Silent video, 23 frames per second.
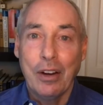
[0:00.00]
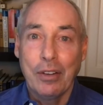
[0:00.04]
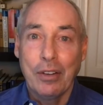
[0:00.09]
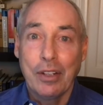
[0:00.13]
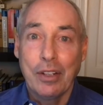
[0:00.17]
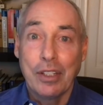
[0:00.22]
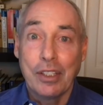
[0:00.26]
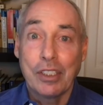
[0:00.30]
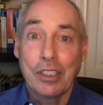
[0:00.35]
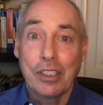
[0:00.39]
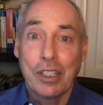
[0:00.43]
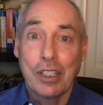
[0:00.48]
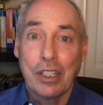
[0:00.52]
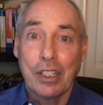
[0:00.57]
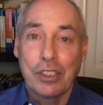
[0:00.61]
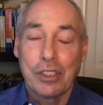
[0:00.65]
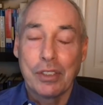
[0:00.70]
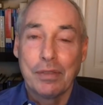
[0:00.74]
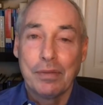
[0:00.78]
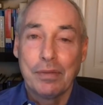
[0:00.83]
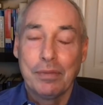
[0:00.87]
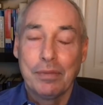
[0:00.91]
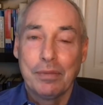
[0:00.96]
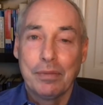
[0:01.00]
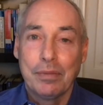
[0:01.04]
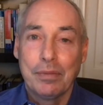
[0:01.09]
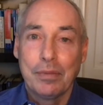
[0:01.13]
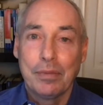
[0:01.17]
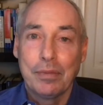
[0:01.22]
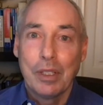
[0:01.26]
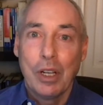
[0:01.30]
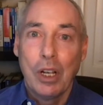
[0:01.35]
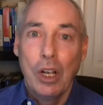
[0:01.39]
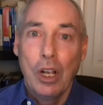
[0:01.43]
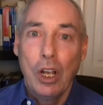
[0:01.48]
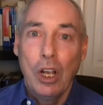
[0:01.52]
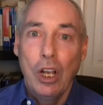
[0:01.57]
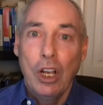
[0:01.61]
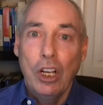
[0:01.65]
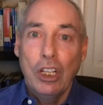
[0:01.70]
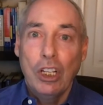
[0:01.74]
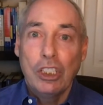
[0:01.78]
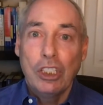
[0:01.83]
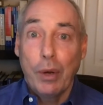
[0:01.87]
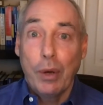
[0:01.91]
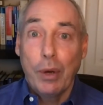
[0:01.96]
to discuss.
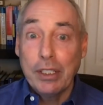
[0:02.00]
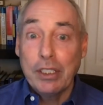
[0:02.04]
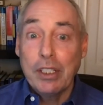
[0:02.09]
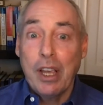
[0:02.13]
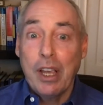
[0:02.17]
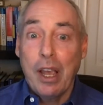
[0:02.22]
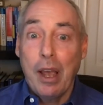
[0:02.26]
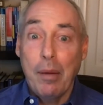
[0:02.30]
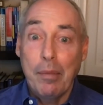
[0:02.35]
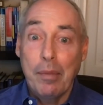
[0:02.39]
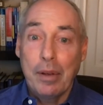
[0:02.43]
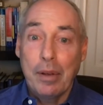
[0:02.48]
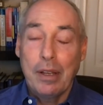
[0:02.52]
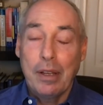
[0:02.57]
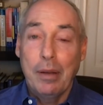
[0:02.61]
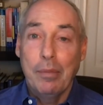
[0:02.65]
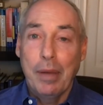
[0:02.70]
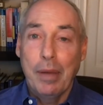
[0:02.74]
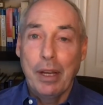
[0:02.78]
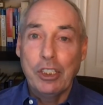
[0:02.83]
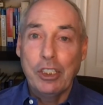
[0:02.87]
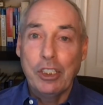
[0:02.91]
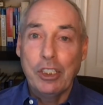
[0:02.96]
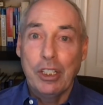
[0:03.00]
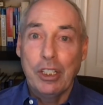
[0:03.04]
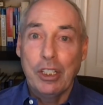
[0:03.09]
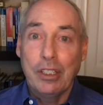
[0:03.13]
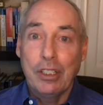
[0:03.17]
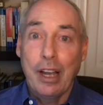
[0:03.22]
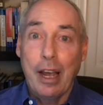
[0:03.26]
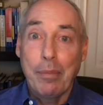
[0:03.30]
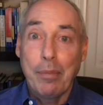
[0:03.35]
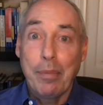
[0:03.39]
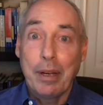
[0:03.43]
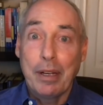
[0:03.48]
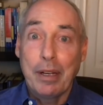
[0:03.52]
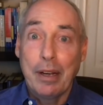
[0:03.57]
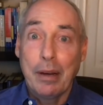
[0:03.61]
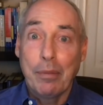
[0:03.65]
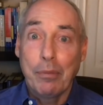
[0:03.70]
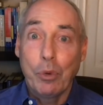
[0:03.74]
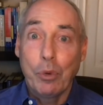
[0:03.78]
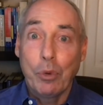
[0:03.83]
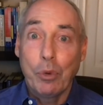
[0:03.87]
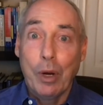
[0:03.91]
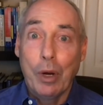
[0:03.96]
So as Kim mentioned, topic
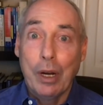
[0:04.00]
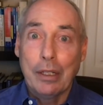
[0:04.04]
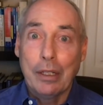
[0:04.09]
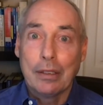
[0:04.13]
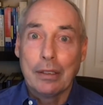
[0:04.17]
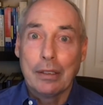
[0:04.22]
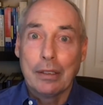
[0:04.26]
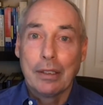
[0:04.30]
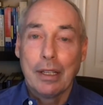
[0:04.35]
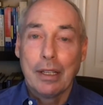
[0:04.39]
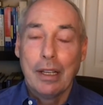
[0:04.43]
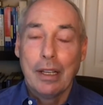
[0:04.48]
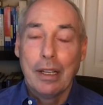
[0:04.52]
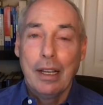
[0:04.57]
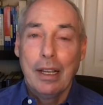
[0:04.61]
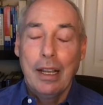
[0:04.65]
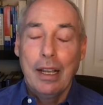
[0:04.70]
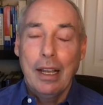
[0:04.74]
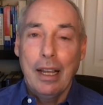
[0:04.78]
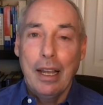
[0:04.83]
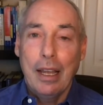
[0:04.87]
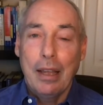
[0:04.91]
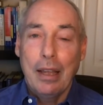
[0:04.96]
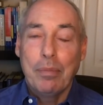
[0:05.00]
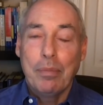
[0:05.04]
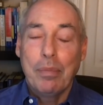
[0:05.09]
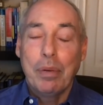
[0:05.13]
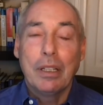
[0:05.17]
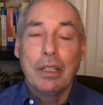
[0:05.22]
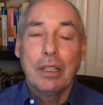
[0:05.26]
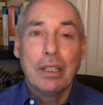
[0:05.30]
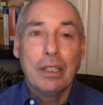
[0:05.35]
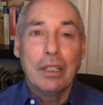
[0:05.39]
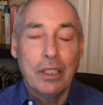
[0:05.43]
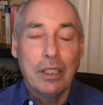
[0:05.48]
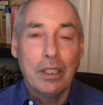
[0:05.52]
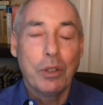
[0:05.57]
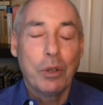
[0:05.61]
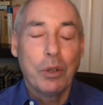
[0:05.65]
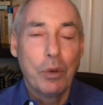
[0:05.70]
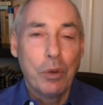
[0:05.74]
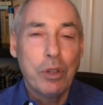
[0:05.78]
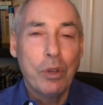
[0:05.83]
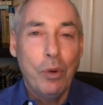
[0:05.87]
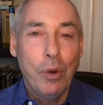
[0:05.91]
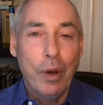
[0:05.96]
number one, a political
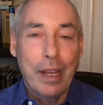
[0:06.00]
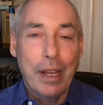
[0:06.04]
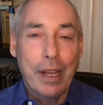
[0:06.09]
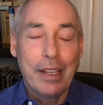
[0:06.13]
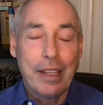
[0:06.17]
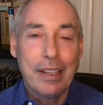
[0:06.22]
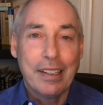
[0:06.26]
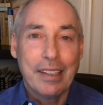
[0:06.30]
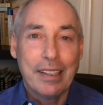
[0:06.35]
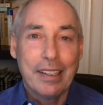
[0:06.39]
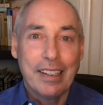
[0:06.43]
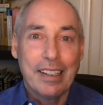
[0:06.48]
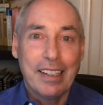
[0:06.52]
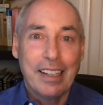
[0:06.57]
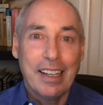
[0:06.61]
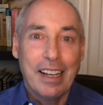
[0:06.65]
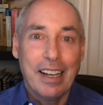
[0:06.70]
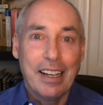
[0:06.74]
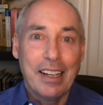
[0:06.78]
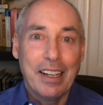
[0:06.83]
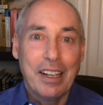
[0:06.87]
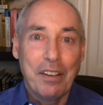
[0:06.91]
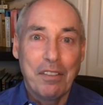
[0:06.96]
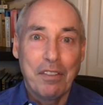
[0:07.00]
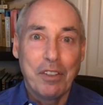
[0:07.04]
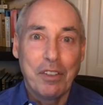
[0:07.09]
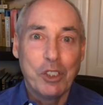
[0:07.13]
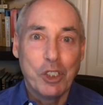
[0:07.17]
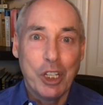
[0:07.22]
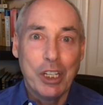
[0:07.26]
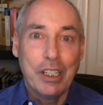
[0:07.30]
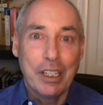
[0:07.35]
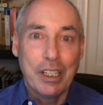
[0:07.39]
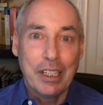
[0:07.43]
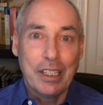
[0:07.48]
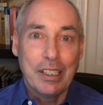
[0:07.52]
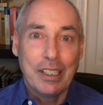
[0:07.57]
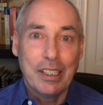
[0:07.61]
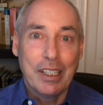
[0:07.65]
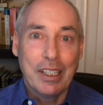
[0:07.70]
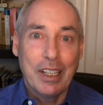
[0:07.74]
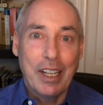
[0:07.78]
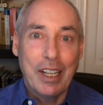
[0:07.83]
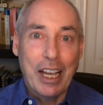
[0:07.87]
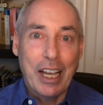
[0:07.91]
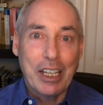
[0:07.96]
earthquake hit Virginia
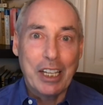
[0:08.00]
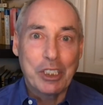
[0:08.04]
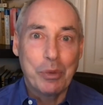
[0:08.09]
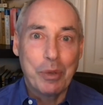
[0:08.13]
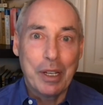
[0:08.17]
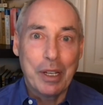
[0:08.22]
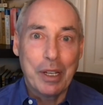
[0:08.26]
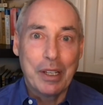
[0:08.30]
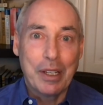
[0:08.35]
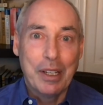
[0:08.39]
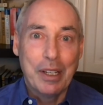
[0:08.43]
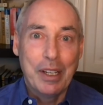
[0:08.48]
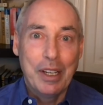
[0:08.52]
last week.